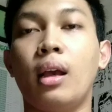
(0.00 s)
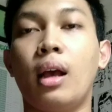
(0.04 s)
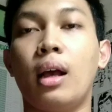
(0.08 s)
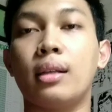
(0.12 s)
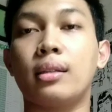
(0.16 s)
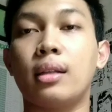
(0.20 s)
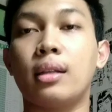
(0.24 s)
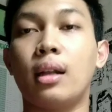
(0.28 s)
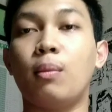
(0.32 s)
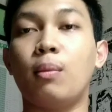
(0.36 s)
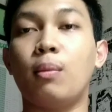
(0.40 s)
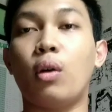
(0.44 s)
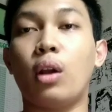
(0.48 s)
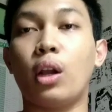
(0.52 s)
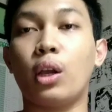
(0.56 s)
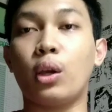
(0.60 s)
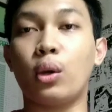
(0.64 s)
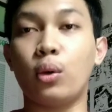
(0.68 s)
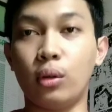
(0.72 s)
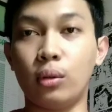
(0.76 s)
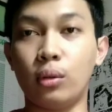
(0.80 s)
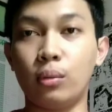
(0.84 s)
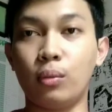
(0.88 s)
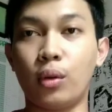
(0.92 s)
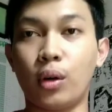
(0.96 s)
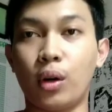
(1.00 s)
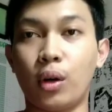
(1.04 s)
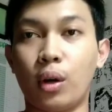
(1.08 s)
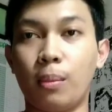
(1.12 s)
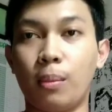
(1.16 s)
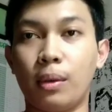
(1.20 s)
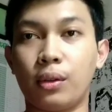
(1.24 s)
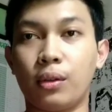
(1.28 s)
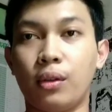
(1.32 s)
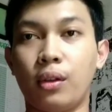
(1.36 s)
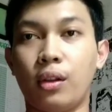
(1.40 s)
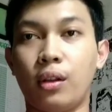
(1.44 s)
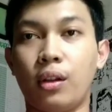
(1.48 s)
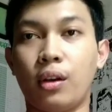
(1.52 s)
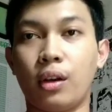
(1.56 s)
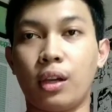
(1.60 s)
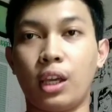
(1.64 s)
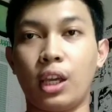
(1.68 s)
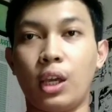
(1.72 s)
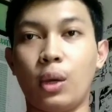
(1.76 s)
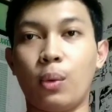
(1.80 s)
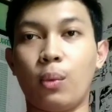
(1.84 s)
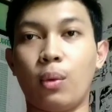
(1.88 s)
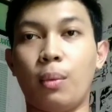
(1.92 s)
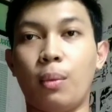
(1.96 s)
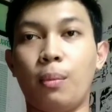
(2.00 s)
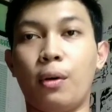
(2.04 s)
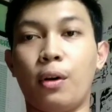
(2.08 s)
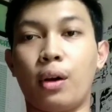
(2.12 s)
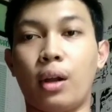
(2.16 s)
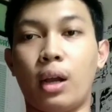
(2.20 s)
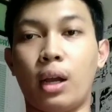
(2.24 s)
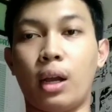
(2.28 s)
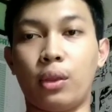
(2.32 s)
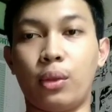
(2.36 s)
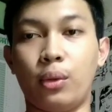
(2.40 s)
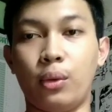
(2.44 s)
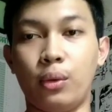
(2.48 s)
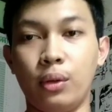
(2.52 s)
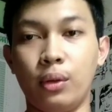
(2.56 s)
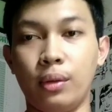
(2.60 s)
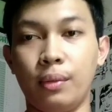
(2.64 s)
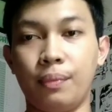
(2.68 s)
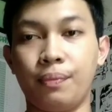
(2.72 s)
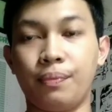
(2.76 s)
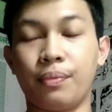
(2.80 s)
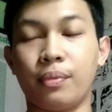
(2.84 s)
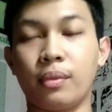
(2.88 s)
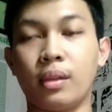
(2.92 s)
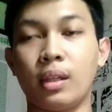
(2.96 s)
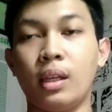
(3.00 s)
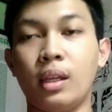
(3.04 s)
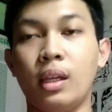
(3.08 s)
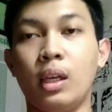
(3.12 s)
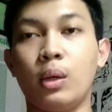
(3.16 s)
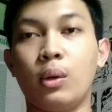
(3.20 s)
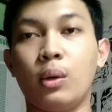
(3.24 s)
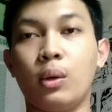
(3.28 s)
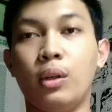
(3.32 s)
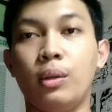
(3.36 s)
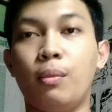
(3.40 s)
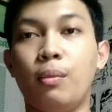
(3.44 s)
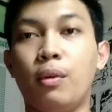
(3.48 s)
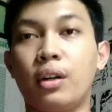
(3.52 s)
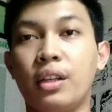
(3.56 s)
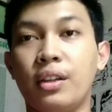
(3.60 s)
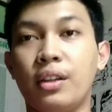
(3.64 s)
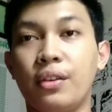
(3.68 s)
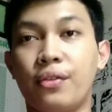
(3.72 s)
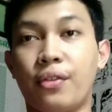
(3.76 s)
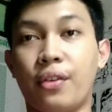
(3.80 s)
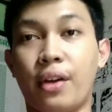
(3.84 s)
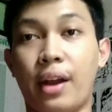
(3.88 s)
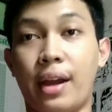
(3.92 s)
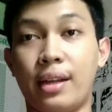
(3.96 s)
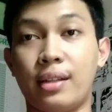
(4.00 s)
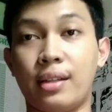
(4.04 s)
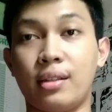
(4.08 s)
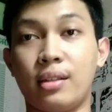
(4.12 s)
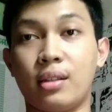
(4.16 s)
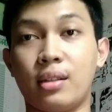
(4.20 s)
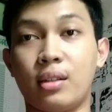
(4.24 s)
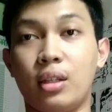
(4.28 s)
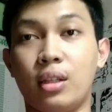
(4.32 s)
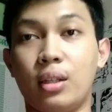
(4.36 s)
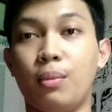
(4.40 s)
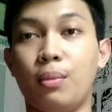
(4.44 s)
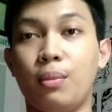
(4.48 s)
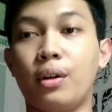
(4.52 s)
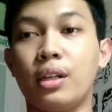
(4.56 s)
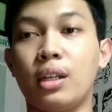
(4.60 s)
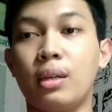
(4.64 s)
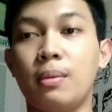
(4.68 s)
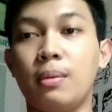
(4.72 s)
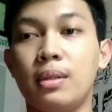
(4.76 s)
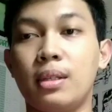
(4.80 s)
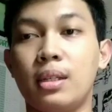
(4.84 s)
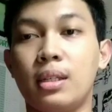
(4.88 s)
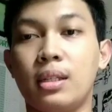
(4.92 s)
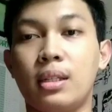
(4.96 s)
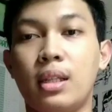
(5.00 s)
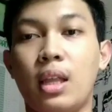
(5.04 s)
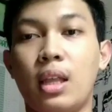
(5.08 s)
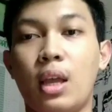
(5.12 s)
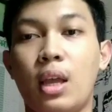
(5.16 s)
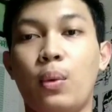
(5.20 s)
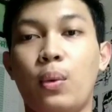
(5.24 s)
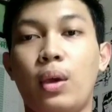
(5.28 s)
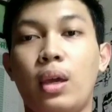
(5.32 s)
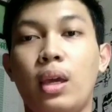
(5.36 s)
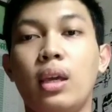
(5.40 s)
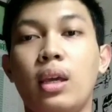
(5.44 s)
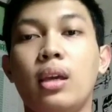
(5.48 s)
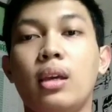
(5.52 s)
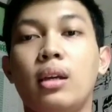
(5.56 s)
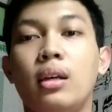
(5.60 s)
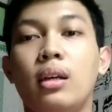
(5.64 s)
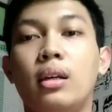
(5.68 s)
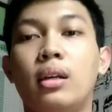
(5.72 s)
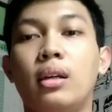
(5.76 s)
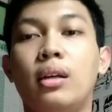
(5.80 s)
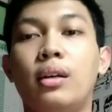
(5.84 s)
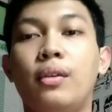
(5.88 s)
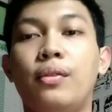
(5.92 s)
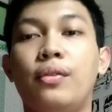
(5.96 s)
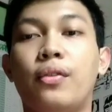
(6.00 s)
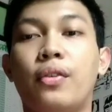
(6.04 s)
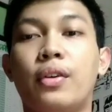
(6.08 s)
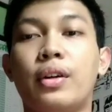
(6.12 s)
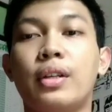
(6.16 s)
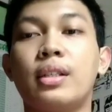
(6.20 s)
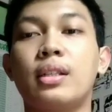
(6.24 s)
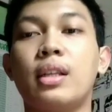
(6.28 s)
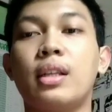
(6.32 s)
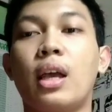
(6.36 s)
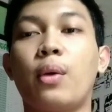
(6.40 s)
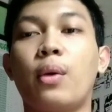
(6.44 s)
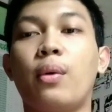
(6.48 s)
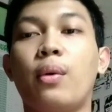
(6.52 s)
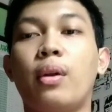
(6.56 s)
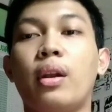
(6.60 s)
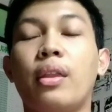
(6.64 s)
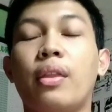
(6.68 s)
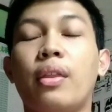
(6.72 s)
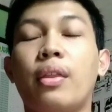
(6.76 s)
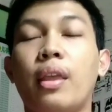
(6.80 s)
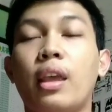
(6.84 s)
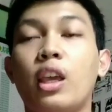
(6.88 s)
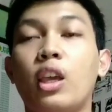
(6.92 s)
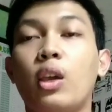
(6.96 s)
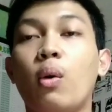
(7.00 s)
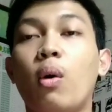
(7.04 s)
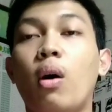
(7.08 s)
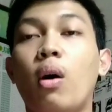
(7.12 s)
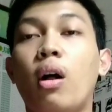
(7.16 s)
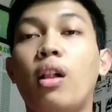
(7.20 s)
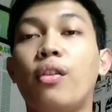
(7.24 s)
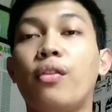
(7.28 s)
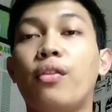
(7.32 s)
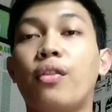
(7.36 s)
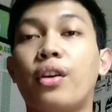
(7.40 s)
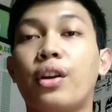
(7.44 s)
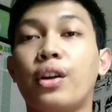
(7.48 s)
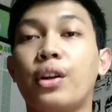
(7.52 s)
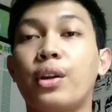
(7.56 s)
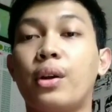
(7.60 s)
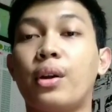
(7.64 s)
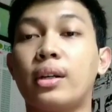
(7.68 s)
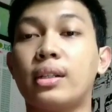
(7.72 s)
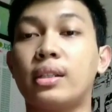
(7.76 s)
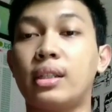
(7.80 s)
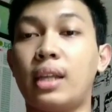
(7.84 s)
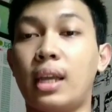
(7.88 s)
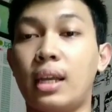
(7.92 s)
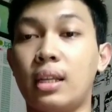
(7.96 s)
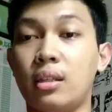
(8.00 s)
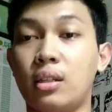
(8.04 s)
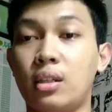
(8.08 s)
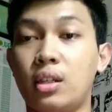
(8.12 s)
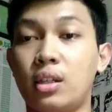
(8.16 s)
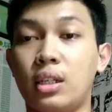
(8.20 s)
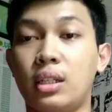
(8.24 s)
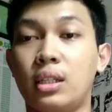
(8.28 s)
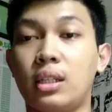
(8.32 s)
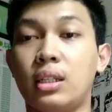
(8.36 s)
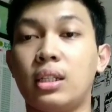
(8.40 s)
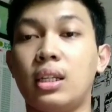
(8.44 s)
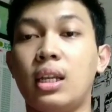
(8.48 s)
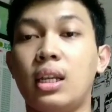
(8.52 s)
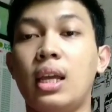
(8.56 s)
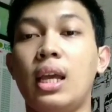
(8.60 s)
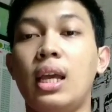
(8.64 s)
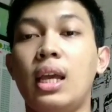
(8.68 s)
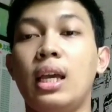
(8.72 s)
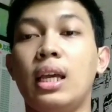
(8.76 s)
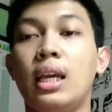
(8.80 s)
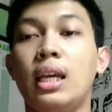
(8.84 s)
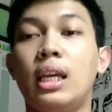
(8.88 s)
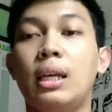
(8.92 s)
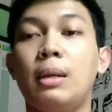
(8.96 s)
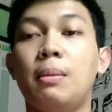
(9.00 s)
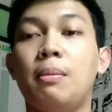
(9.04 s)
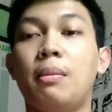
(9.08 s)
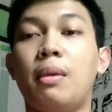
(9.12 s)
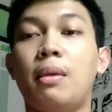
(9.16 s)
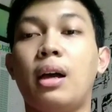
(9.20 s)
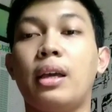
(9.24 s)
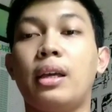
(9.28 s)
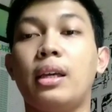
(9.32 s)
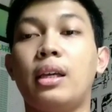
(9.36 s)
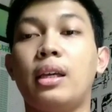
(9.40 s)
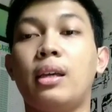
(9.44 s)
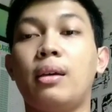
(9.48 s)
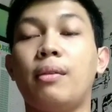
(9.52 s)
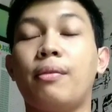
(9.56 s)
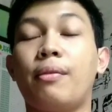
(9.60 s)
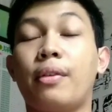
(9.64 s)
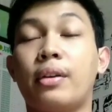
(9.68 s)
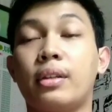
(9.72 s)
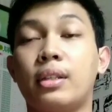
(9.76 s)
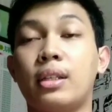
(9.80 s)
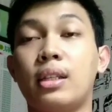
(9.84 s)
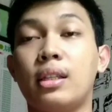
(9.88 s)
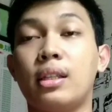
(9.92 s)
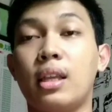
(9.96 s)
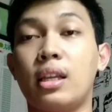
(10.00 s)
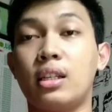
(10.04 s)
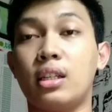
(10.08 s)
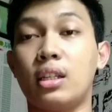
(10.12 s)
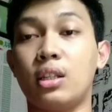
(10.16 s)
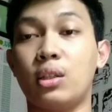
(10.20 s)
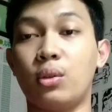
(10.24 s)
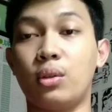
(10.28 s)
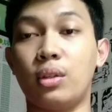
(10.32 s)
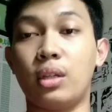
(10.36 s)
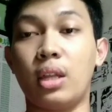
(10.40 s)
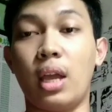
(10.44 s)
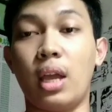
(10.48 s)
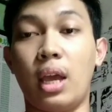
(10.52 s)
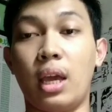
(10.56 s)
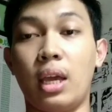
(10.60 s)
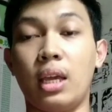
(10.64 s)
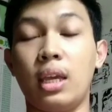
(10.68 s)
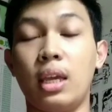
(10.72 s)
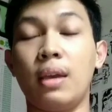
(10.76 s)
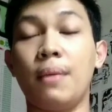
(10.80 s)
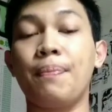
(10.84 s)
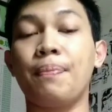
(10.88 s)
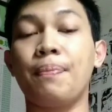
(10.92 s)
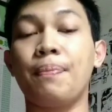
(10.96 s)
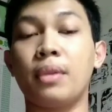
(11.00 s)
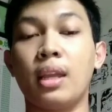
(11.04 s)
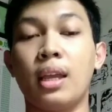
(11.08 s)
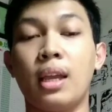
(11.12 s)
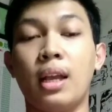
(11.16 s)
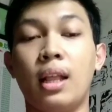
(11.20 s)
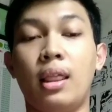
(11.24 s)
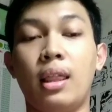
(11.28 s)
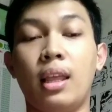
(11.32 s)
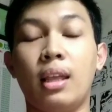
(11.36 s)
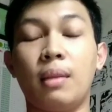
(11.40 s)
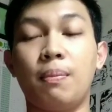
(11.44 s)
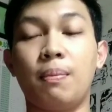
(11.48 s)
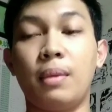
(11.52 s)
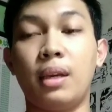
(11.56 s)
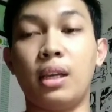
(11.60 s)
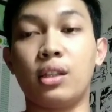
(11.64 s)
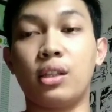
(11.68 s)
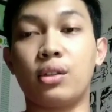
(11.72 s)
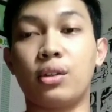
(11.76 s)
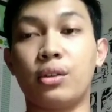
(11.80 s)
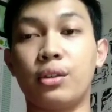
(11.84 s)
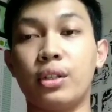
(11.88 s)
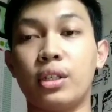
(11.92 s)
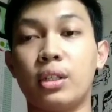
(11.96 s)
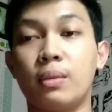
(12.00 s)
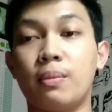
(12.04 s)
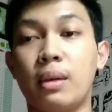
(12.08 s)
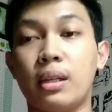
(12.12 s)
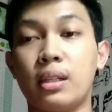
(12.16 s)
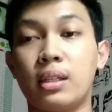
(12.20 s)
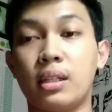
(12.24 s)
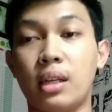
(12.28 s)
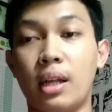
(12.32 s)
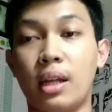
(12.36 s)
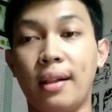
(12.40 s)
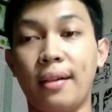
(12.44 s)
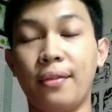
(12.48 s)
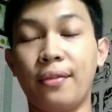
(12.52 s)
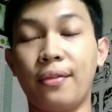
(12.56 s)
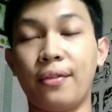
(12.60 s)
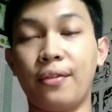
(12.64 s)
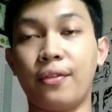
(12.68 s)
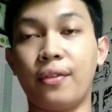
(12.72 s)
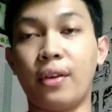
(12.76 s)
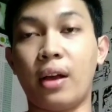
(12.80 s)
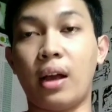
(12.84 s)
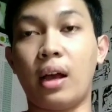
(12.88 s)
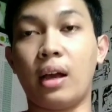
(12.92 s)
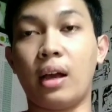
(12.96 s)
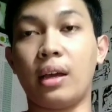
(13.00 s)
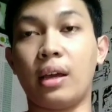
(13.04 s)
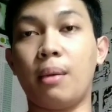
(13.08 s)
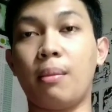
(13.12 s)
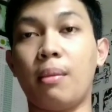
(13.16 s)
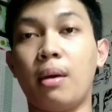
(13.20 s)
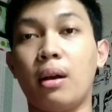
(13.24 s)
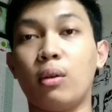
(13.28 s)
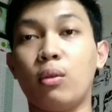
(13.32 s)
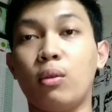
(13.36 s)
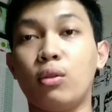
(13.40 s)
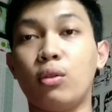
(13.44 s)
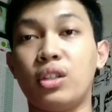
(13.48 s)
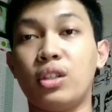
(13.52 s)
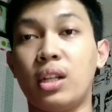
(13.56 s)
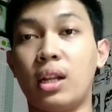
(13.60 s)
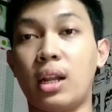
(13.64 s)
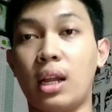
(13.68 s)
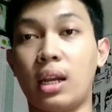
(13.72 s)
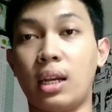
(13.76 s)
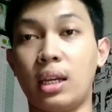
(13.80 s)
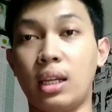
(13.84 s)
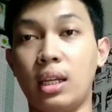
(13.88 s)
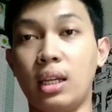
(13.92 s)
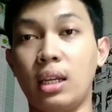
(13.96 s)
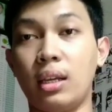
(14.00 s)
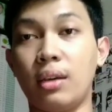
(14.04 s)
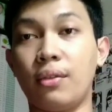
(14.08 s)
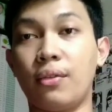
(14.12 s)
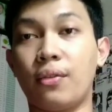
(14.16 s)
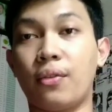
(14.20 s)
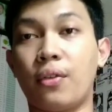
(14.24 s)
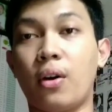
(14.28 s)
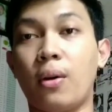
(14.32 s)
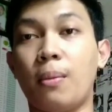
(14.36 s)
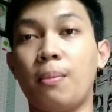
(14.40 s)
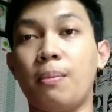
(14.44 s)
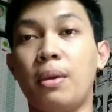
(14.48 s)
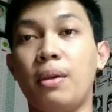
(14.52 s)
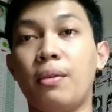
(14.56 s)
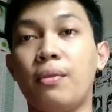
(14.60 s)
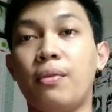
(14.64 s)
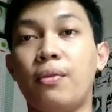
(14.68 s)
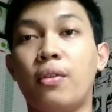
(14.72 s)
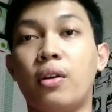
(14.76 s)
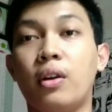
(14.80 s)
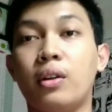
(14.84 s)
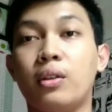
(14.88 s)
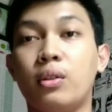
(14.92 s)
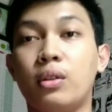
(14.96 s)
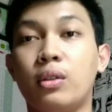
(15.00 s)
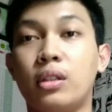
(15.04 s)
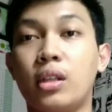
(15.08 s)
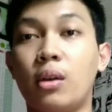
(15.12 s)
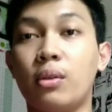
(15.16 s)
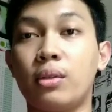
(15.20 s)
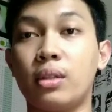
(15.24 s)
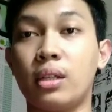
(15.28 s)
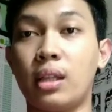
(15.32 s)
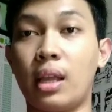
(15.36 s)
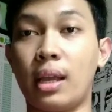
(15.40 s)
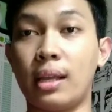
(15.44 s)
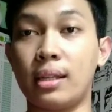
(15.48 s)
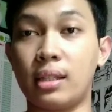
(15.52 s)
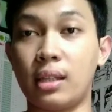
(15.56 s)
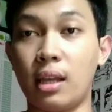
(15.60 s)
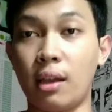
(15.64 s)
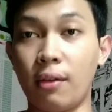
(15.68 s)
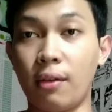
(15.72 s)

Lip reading: Assalamualaikum warahmatullahi wabarakatuh. Good morning, friends. Good morning, Mrs. Devi. First, I want to thank you all for your attention in my presentation today. Let me introduce myself. I am Agung Jaelani from B4 2017